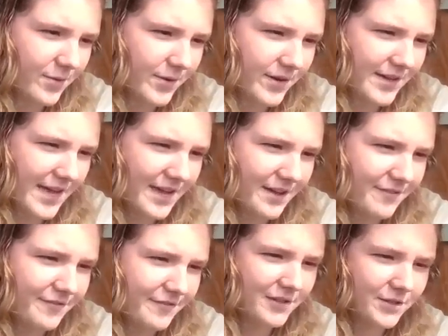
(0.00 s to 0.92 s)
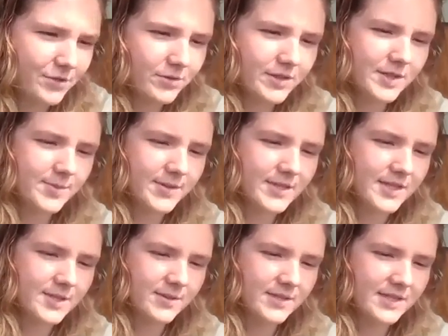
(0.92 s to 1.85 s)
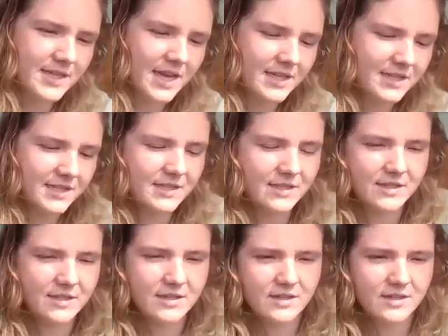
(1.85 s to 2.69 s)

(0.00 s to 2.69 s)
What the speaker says: Or like a flute is what this one says.